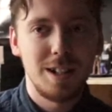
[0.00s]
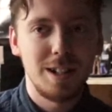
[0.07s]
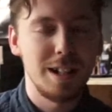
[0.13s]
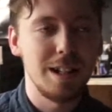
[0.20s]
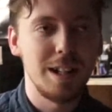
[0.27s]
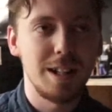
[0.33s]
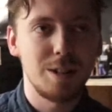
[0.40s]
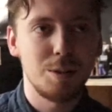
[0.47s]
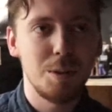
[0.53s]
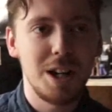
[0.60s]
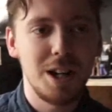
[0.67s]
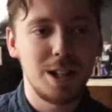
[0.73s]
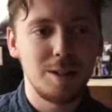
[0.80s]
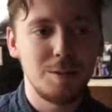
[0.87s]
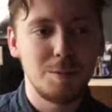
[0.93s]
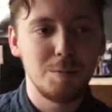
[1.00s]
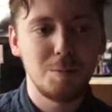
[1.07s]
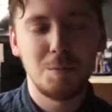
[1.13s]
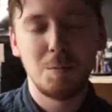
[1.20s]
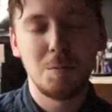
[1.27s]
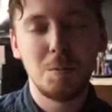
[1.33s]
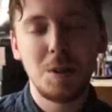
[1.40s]
And that's why
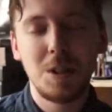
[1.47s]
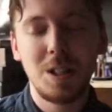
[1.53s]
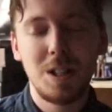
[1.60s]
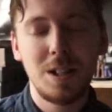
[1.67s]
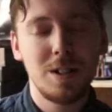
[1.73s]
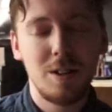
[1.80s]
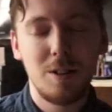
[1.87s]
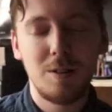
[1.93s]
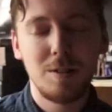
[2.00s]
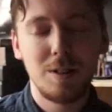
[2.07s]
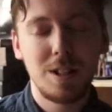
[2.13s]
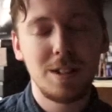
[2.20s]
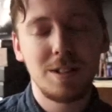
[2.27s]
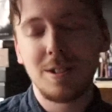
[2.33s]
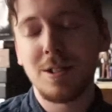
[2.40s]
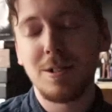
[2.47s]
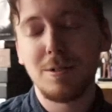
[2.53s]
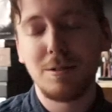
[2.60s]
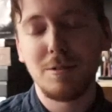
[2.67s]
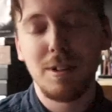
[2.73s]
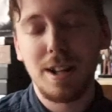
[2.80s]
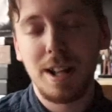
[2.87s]
we all need to go
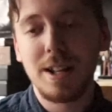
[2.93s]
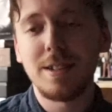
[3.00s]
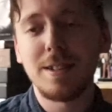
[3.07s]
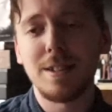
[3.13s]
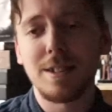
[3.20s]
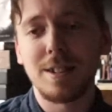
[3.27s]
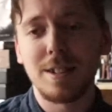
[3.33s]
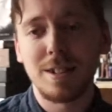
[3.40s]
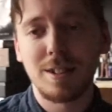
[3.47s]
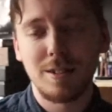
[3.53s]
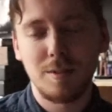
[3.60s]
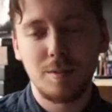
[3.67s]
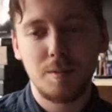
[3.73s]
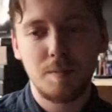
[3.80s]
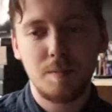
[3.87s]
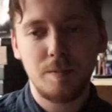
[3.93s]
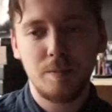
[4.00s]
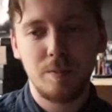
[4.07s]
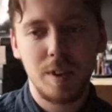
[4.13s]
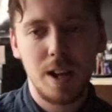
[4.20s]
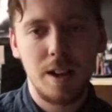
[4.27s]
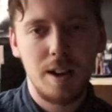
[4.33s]
to our lessons.
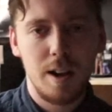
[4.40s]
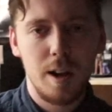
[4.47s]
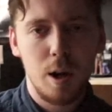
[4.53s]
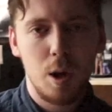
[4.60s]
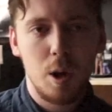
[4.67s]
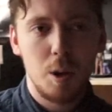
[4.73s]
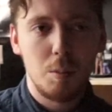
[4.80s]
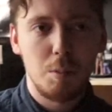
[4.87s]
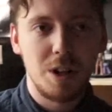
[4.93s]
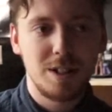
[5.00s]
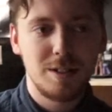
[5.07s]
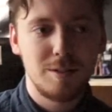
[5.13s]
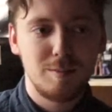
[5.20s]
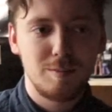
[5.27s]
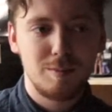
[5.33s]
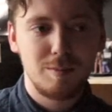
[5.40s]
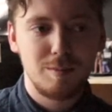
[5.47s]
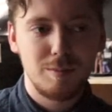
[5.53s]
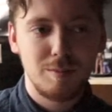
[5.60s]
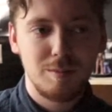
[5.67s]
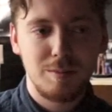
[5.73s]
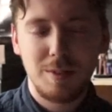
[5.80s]
But
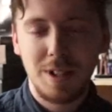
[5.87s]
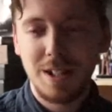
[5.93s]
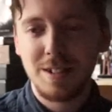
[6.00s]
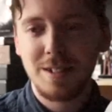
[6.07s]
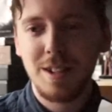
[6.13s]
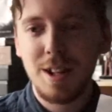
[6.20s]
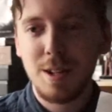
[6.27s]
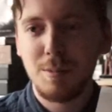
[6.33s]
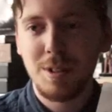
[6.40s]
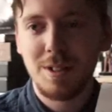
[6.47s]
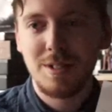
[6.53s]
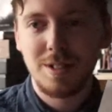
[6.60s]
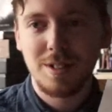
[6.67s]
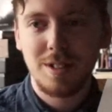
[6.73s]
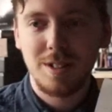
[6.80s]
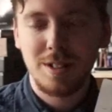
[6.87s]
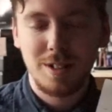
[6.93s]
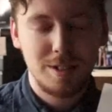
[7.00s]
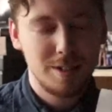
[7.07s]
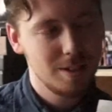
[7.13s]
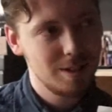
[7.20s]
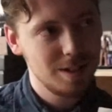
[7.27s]
that statement
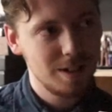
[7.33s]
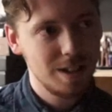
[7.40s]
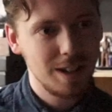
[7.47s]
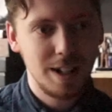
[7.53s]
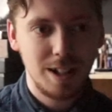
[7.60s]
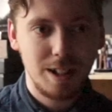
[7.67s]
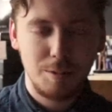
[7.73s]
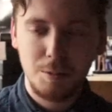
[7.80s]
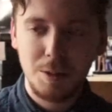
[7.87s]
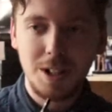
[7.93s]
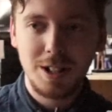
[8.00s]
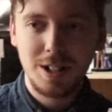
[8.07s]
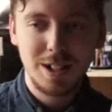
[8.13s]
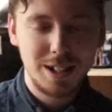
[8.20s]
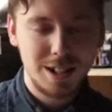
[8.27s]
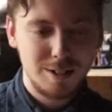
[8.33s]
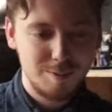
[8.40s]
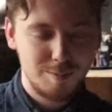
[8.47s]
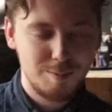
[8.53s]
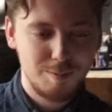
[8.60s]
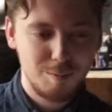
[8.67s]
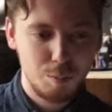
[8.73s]
we're gonna
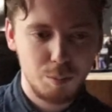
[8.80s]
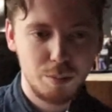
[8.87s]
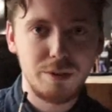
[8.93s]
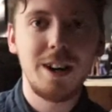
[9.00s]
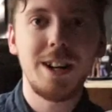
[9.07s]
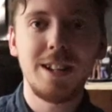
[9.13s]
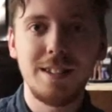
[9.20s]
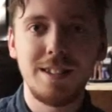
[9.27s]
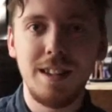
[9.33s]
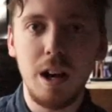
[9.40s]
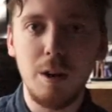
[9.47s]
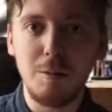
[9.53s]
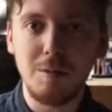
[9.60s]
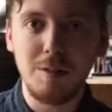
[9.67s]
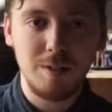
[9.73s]
break it down.